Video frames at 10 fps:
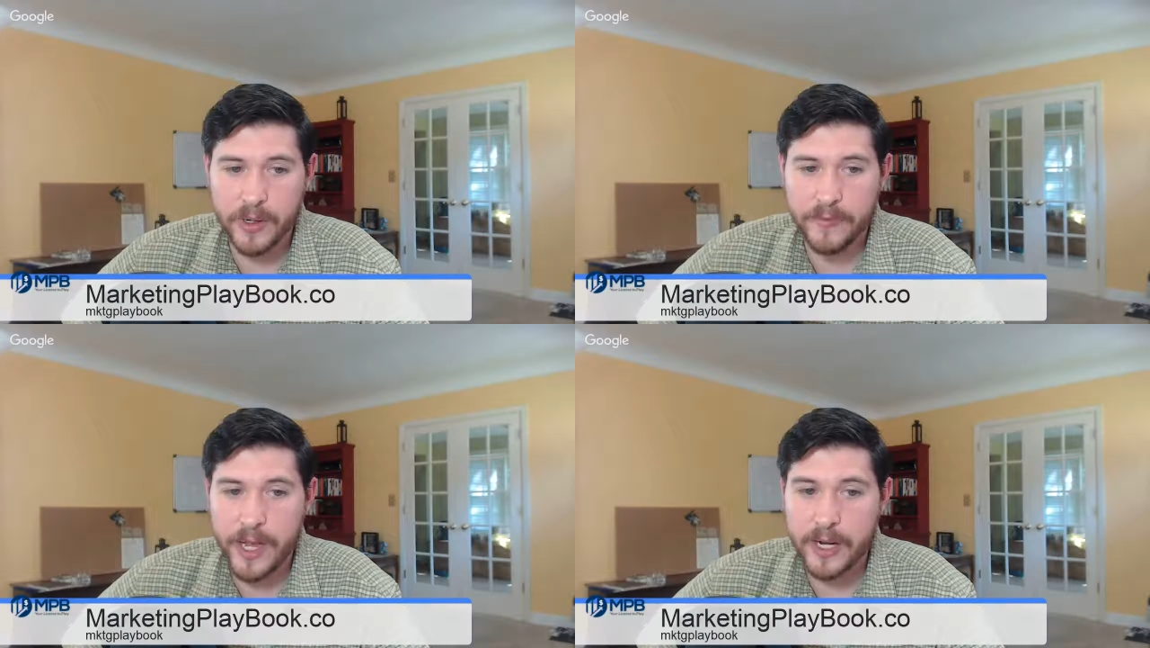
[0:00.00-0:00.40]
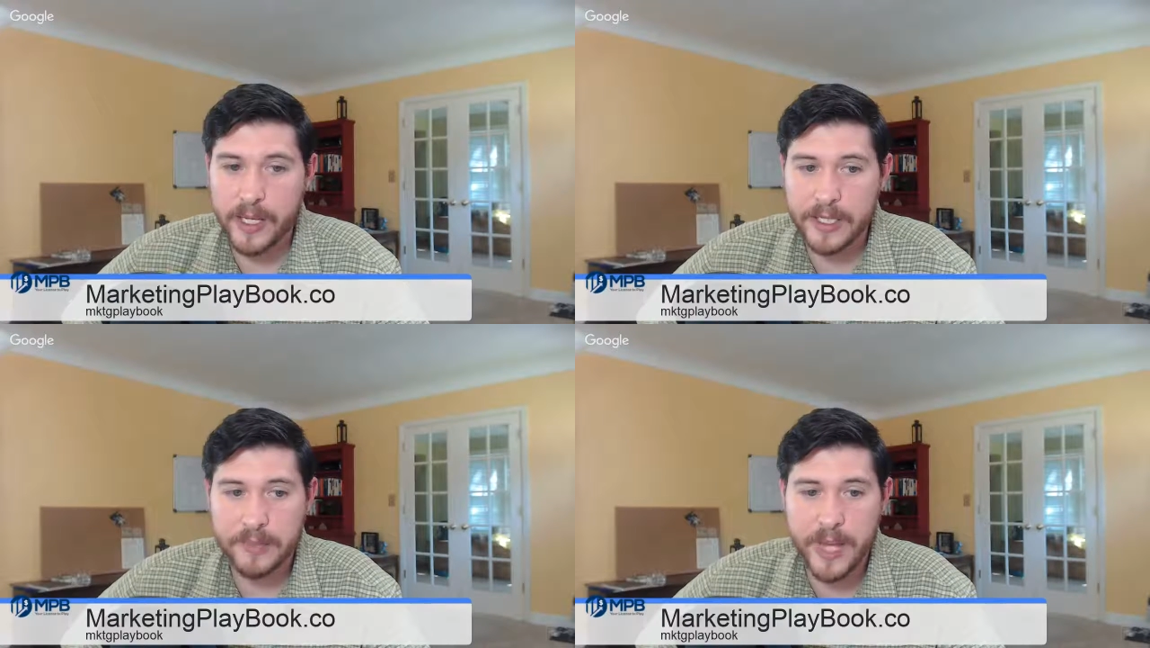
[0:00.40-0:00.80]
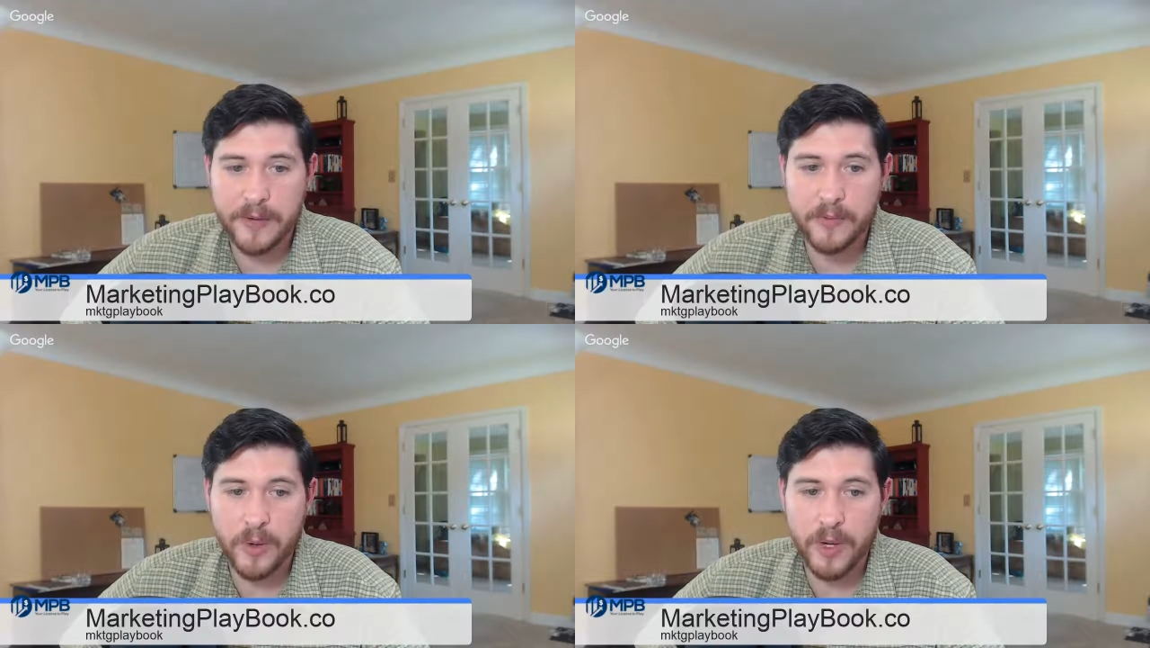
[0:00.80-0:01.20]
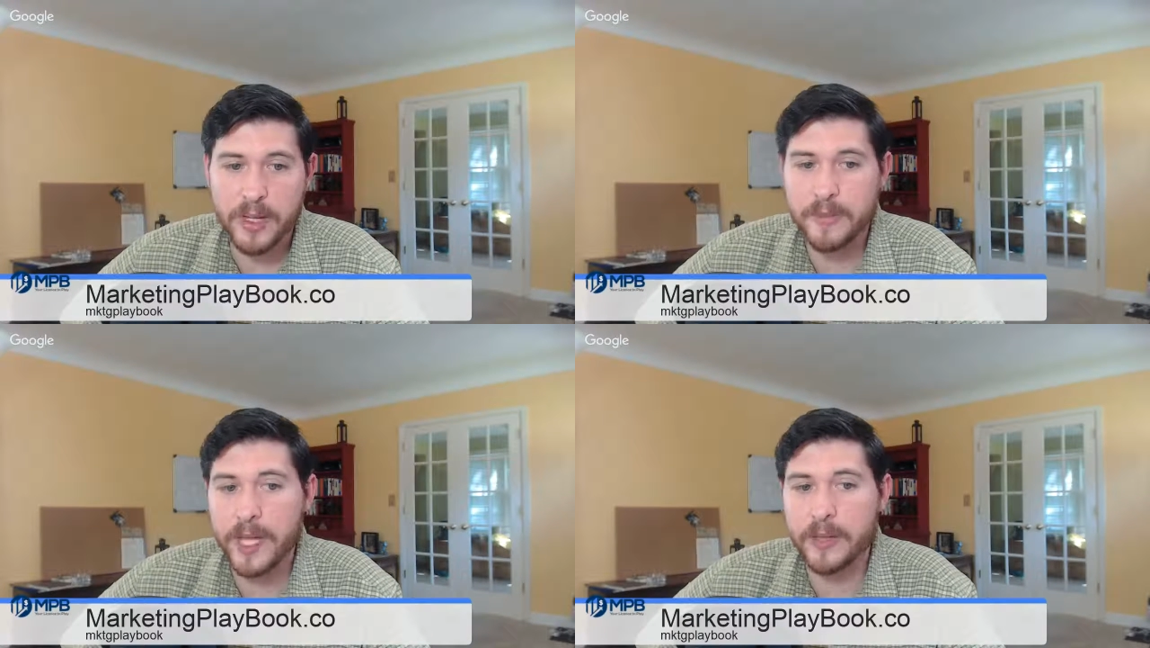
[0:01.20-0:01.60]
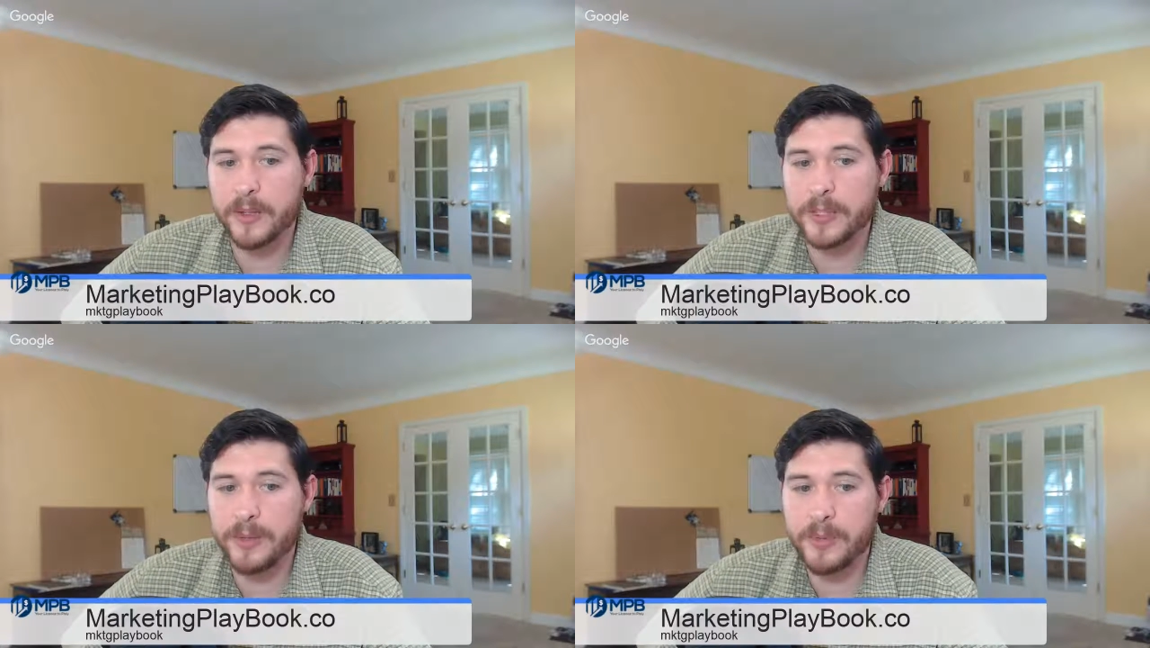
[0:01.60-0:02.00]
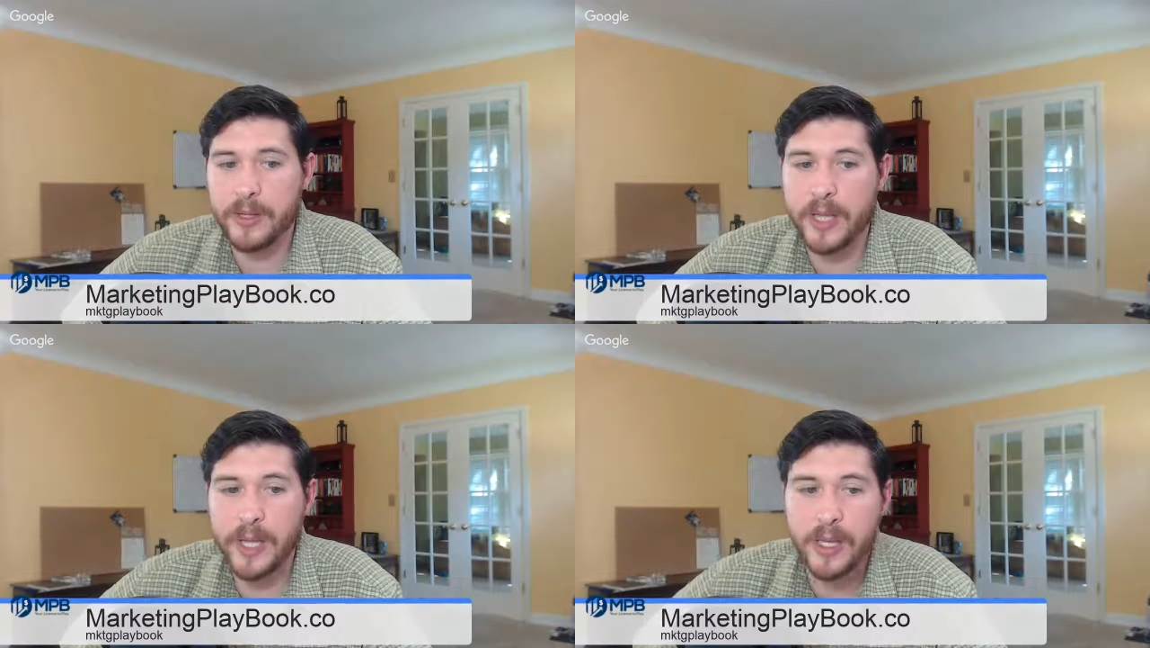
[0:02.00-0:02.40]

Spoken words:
if you had a custom ad for it, it might look something like